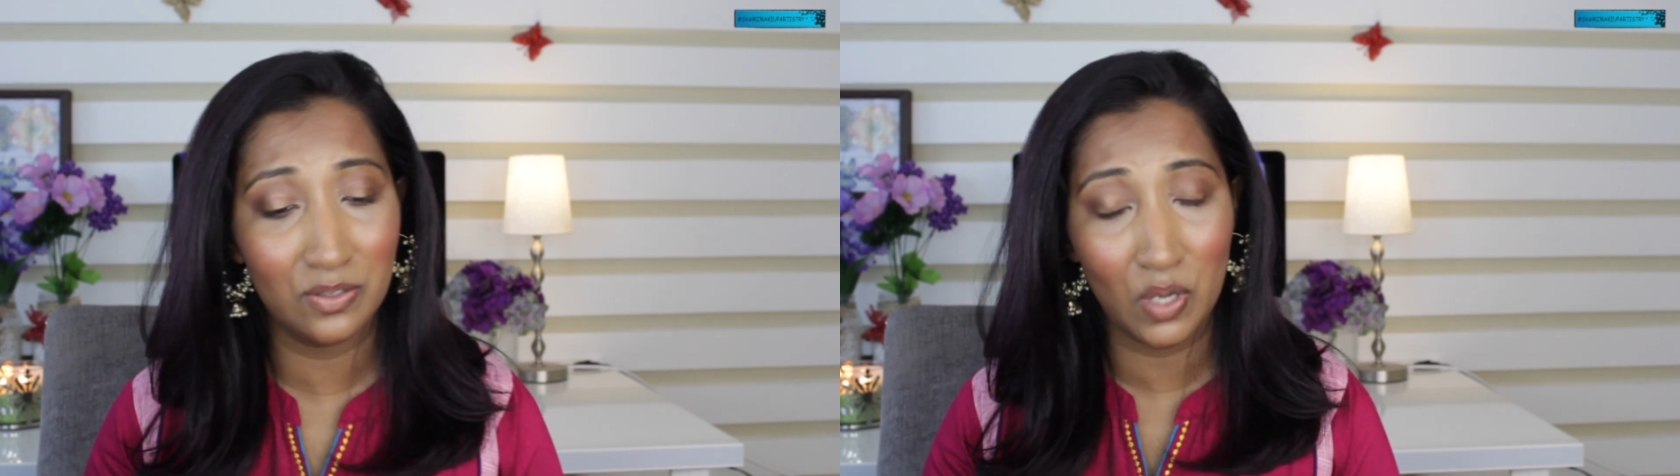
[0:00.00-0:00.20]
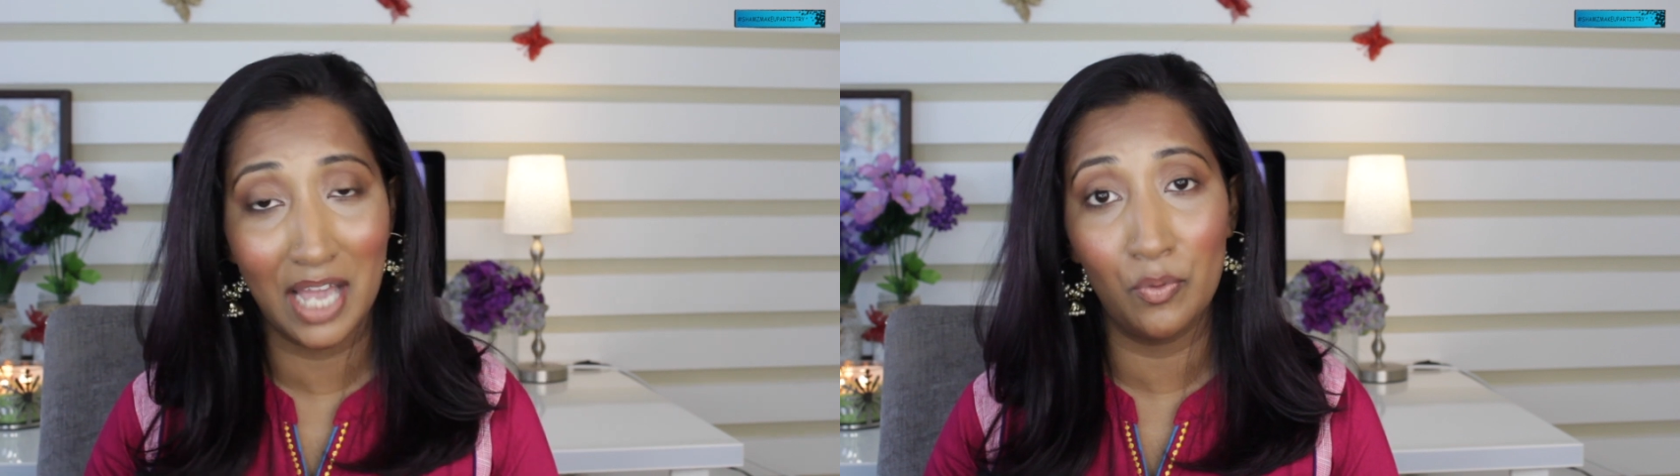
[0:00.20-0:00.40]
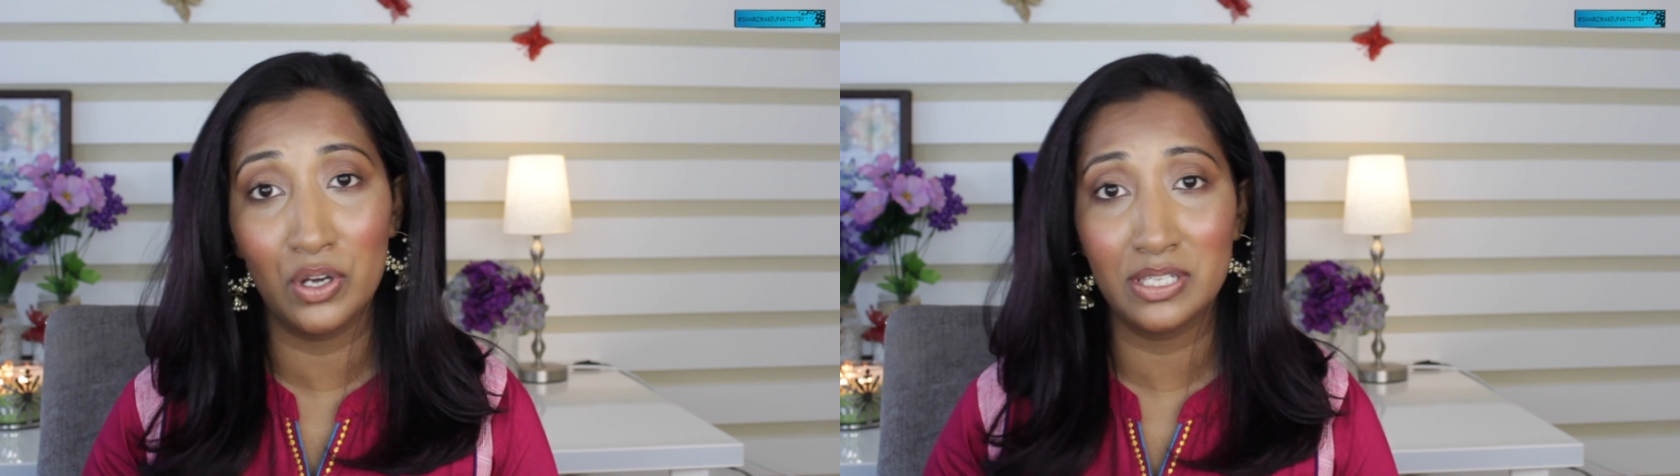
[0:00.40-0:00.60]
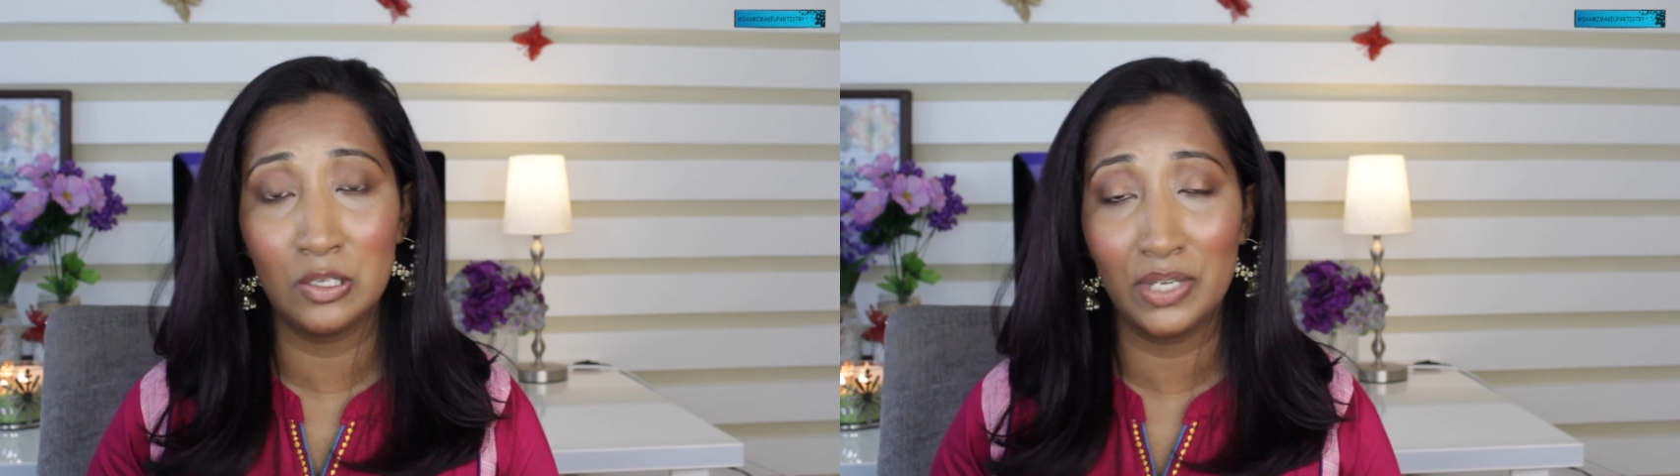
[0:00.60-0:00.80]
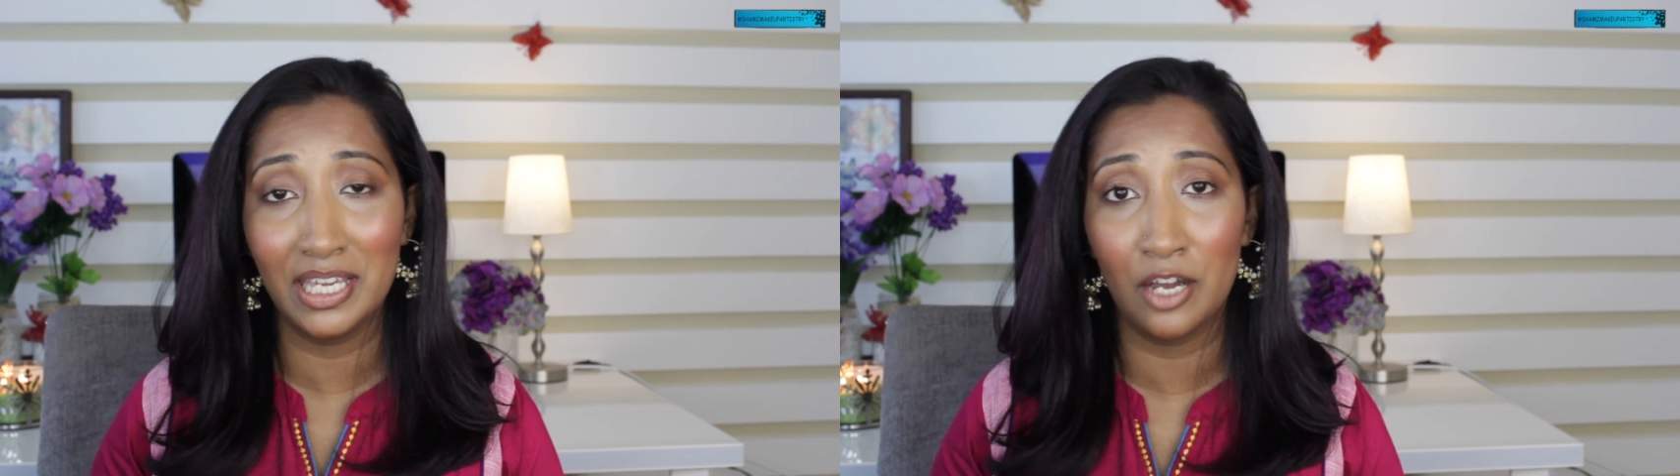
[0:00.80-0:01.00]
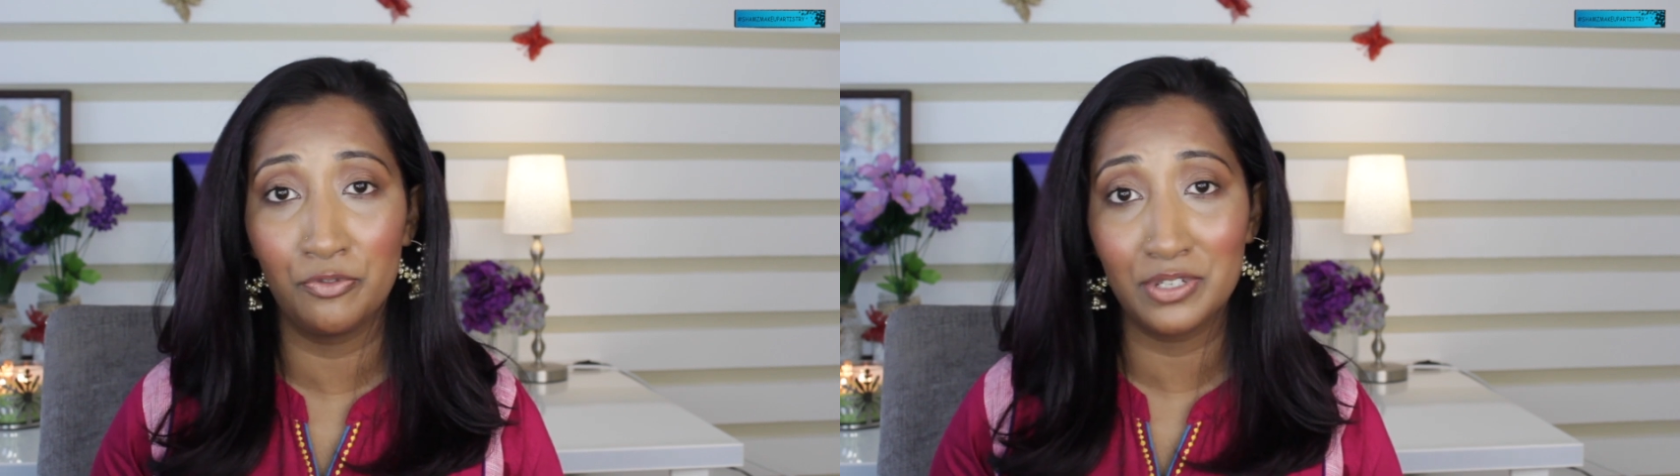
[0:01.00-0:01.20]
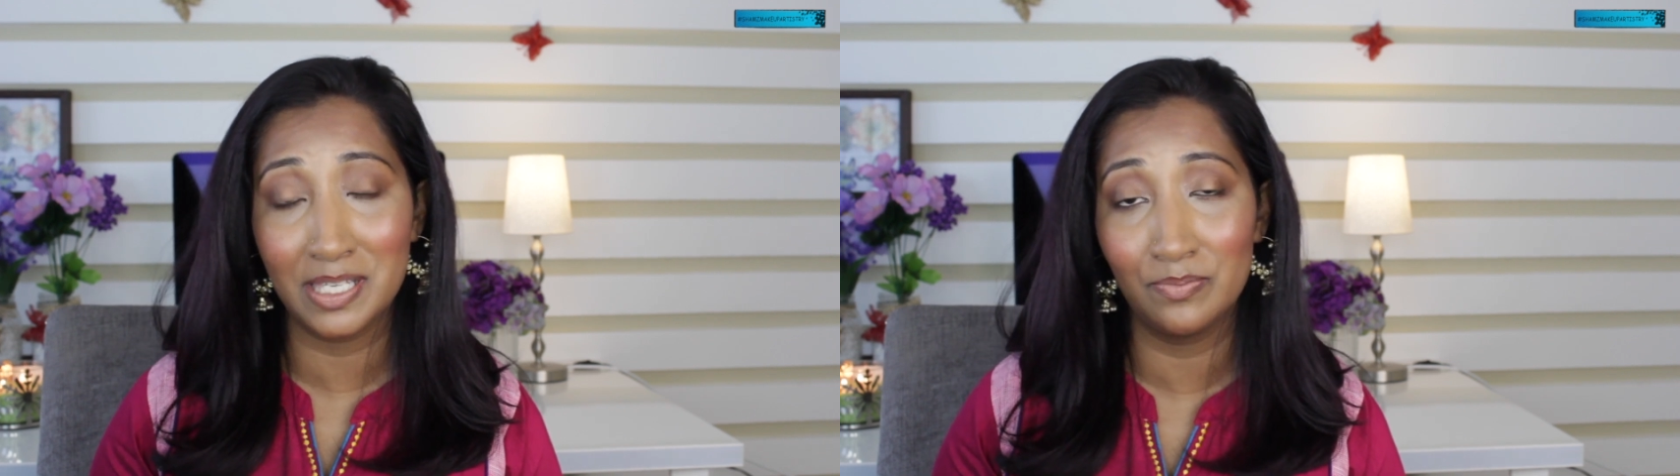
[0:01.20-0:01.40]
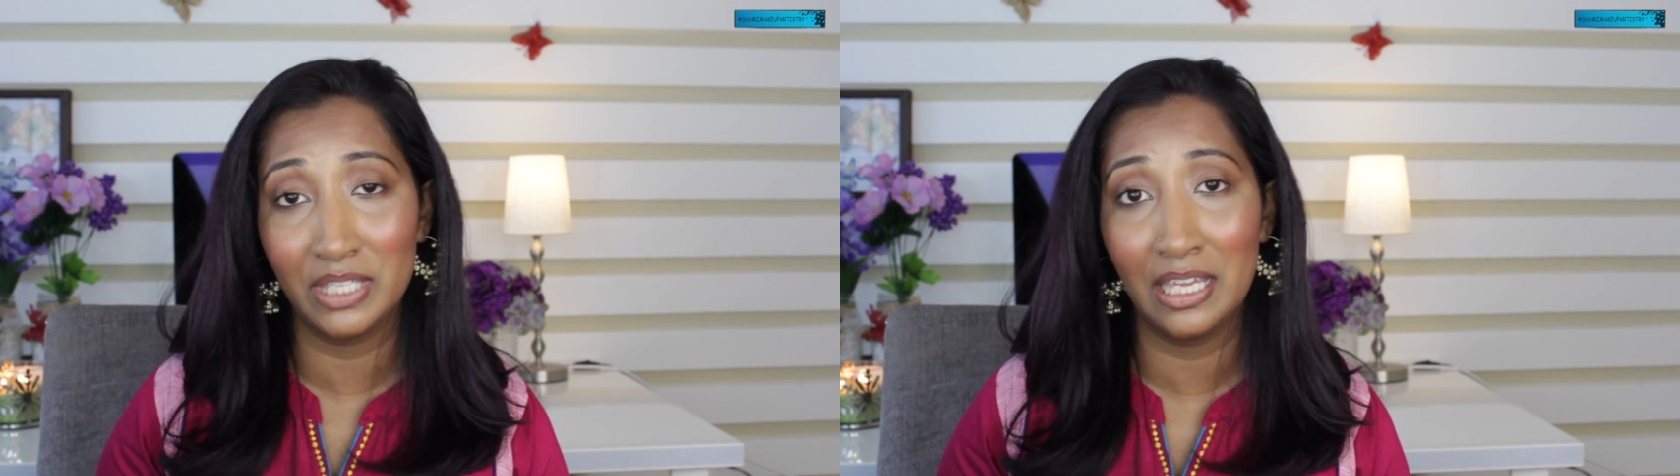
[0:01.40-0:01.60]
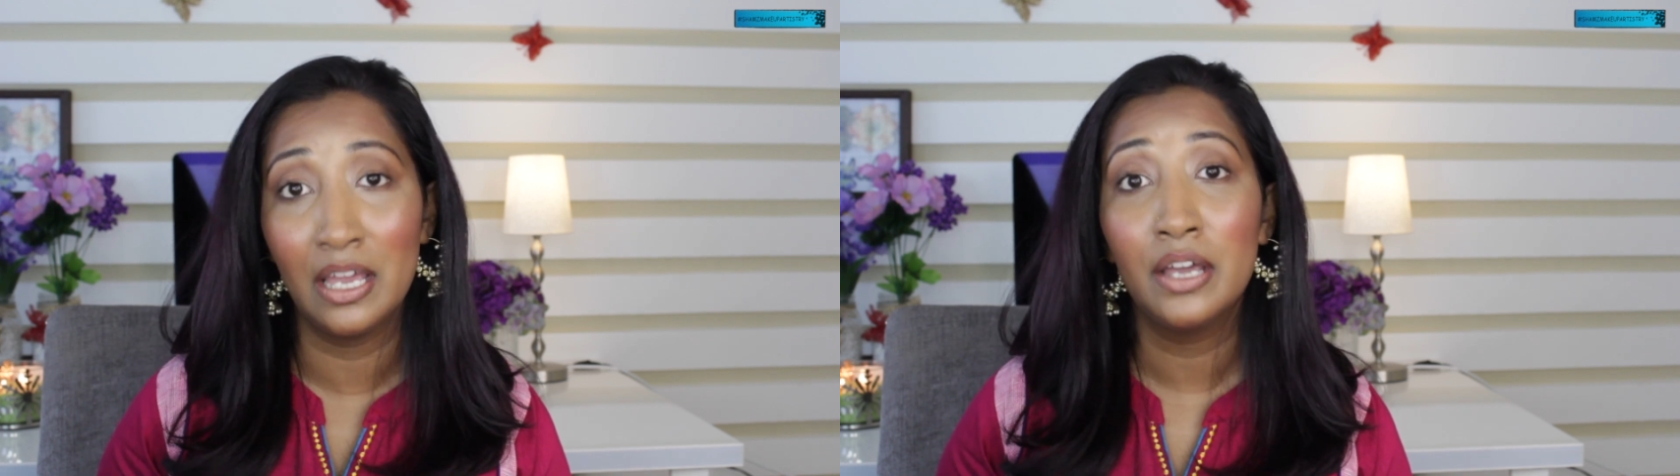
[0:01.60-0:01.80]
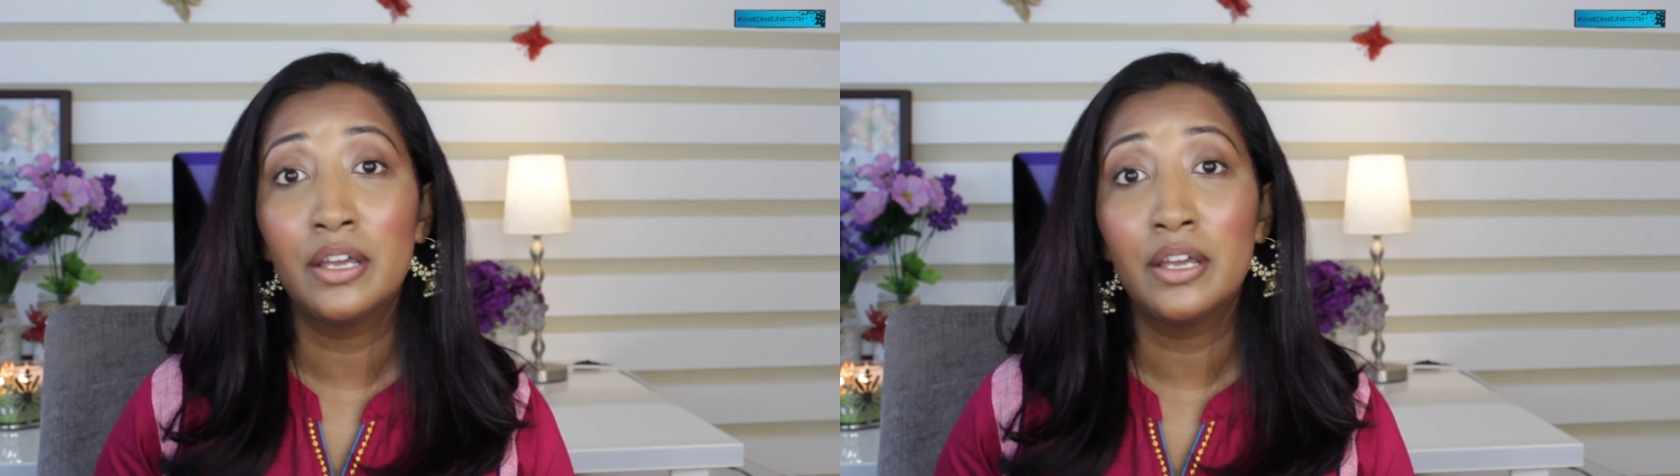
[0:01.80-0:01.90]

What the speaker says: so I was looking out for something